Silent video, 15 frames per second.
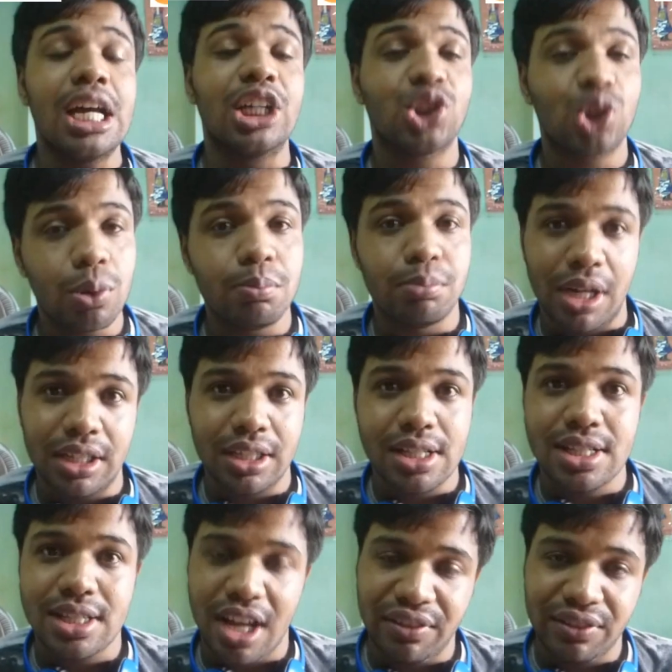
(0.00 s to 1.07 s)
Shubh, Mangal,
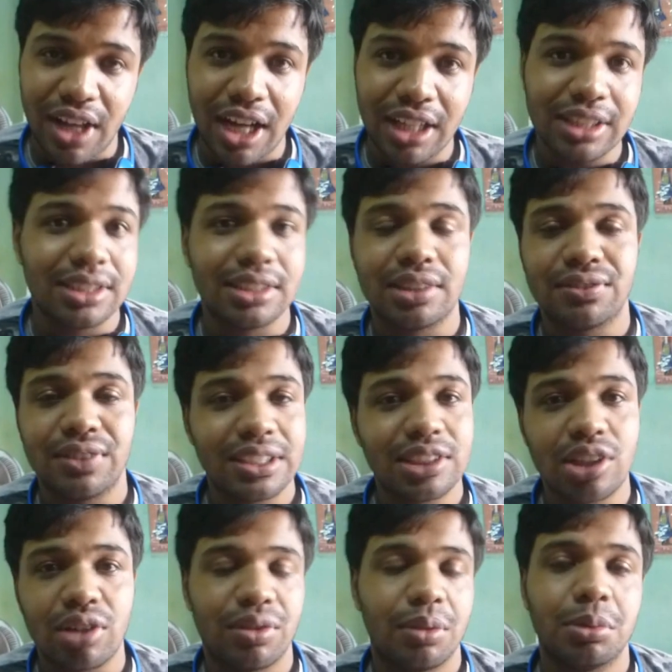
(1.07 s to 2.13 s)
Saavdhan. This is the first
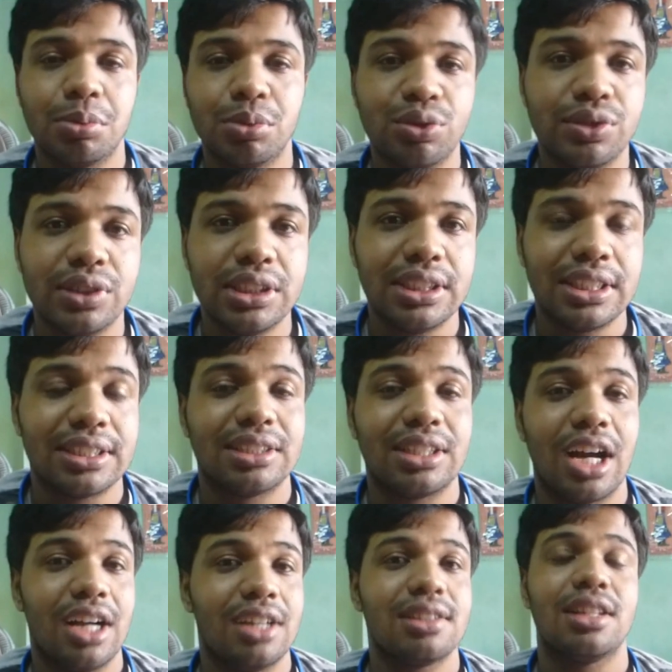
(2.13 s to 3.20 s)
song from the movie. This
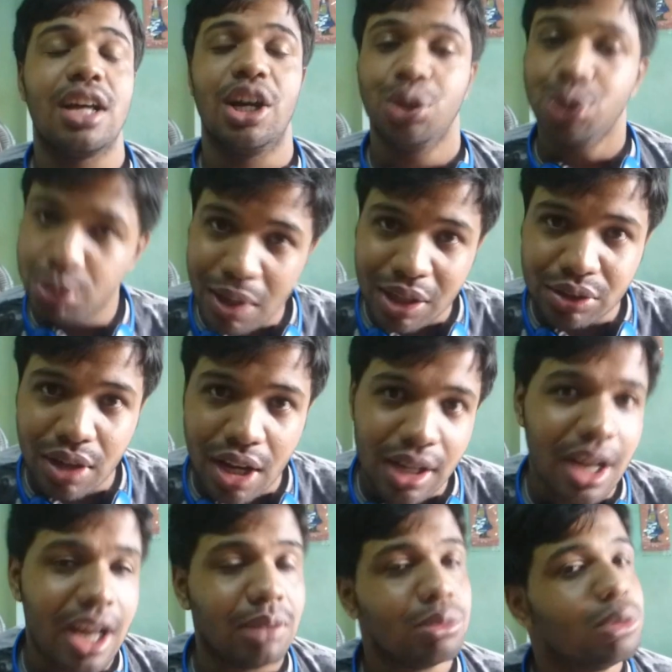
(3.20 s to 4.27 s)
stars Ayushmann
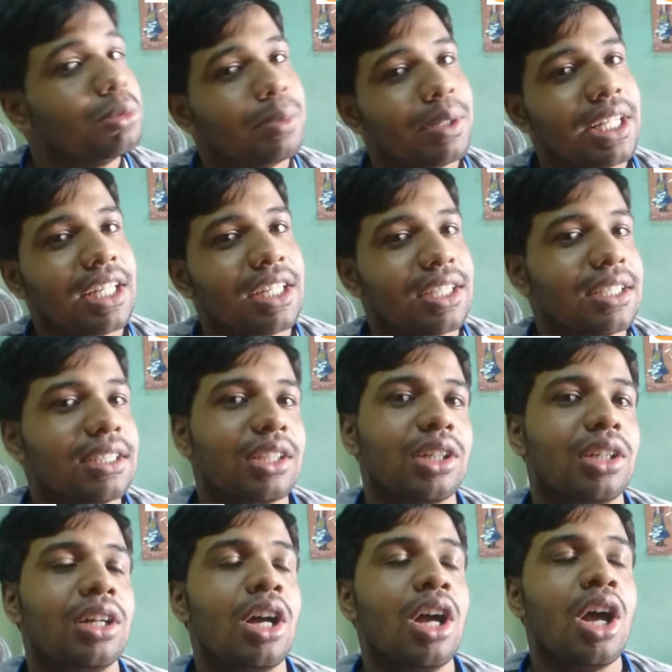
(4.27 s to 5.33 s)
Khurana and Bhumi Pednekar in
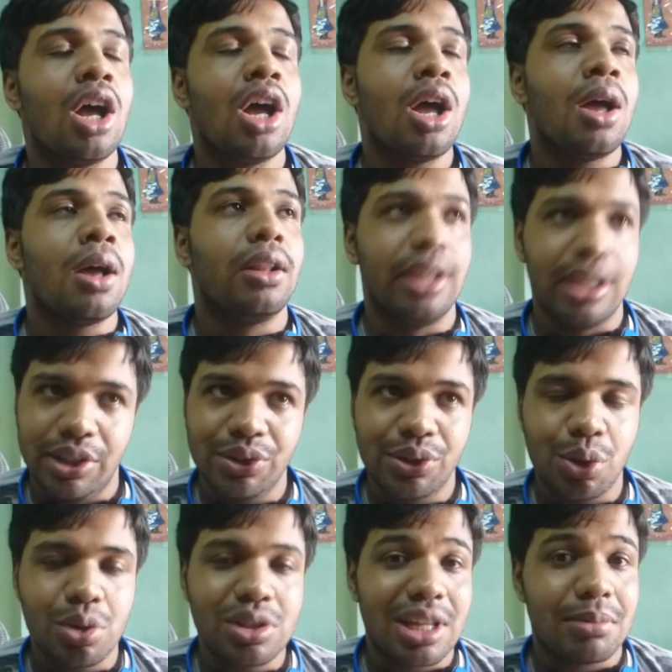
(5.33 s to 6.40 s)
the leading
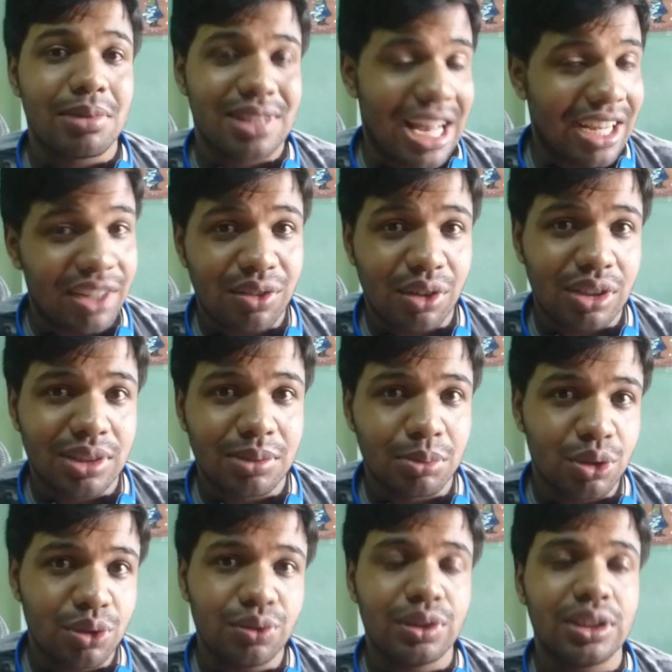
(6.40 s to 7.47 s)
roles. I'm excited for this
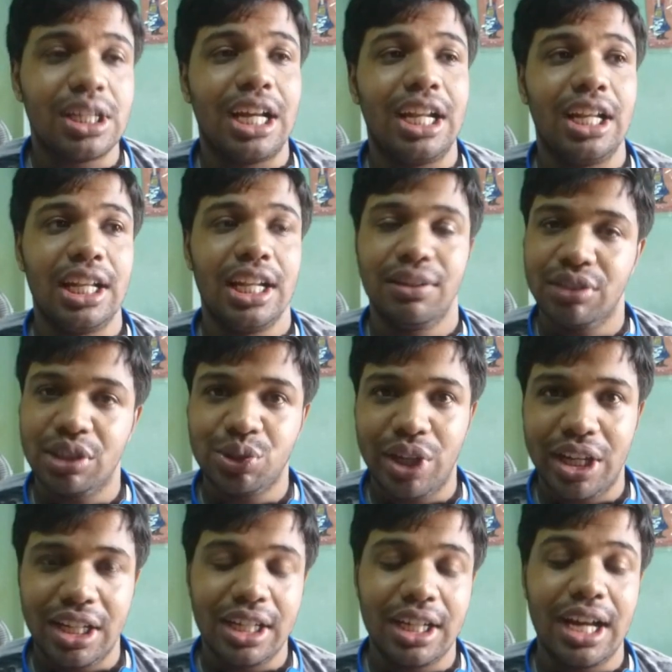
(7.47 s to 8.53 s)
movie. I love the
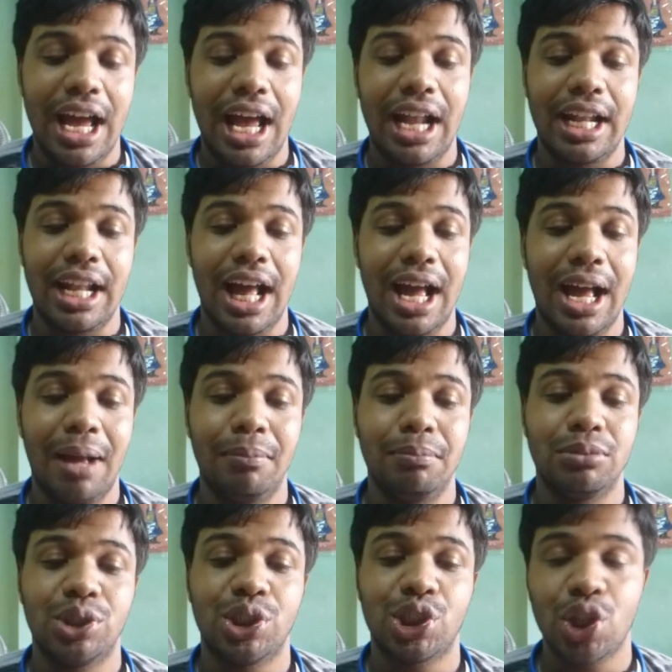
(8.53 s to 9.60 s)
trailer and
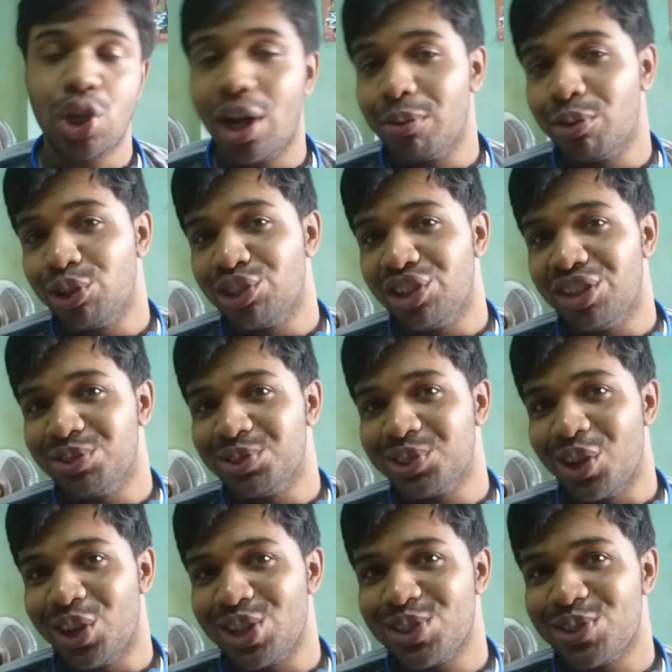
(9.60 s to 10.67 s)
I'm sure I'm going to love the
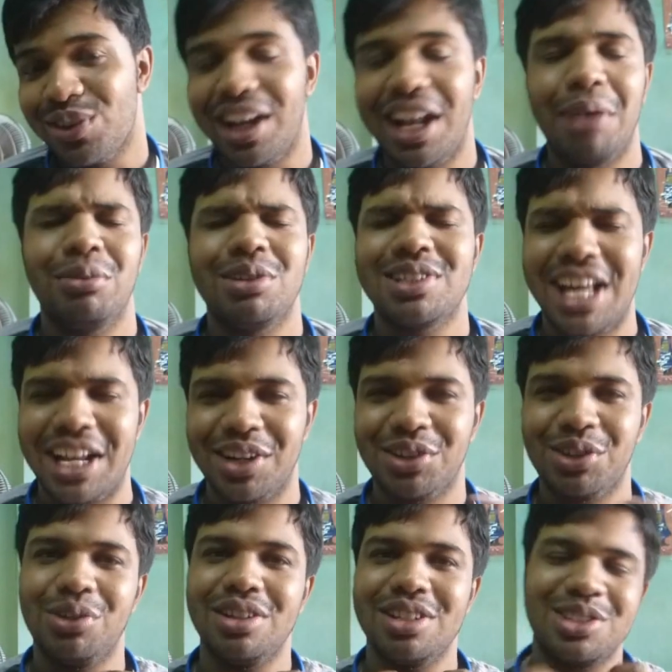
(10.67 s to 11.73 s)
song as well. I'm
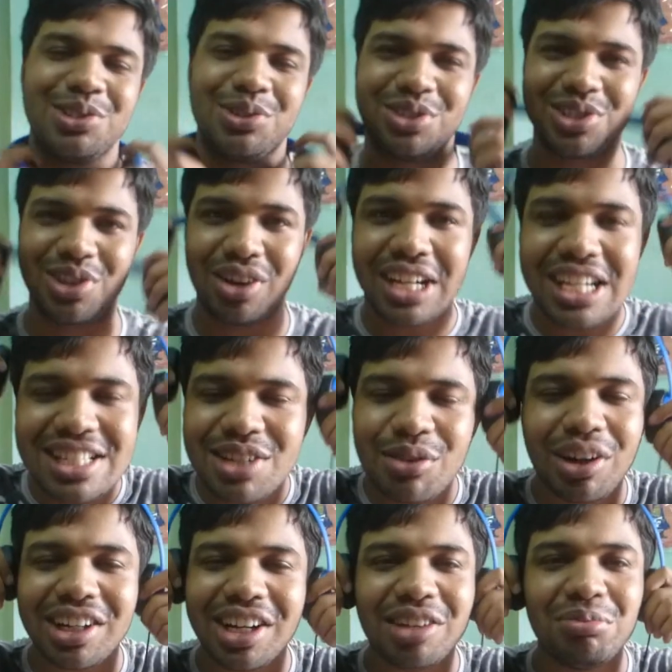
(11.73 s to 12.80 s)
excited to listen to the song. Let's see
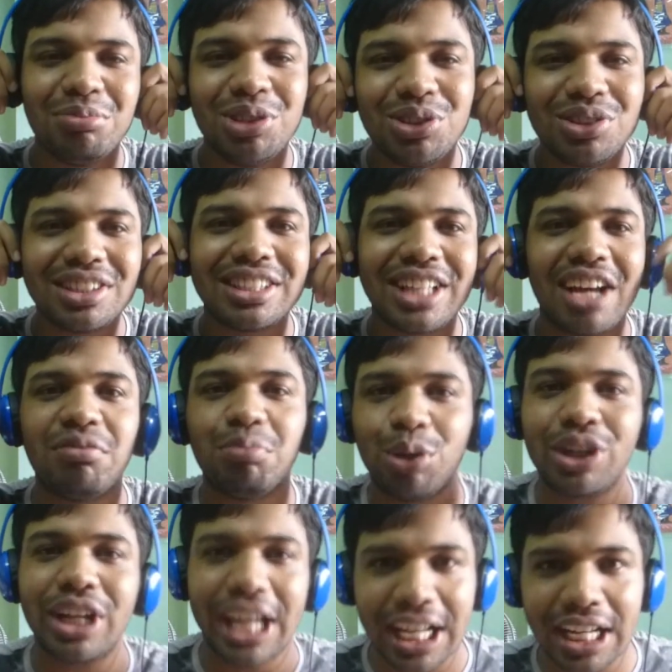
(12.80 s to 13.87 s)
what kind of music they have
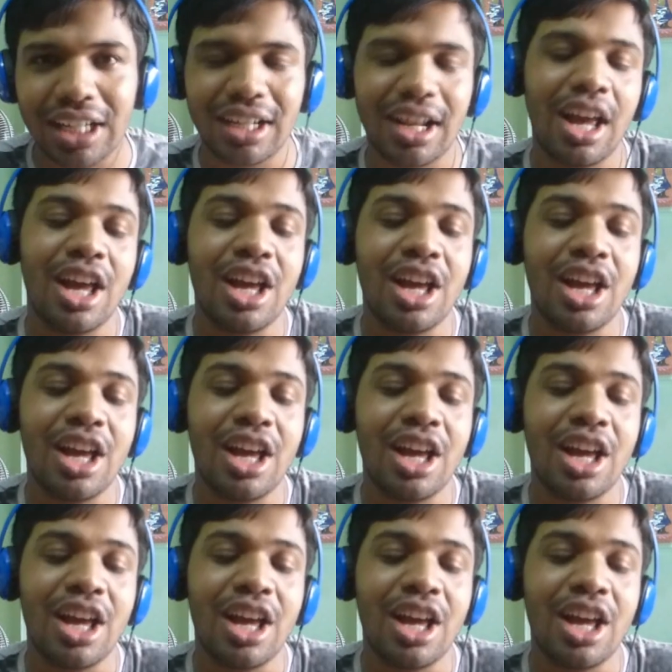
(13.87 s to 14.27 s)
put in.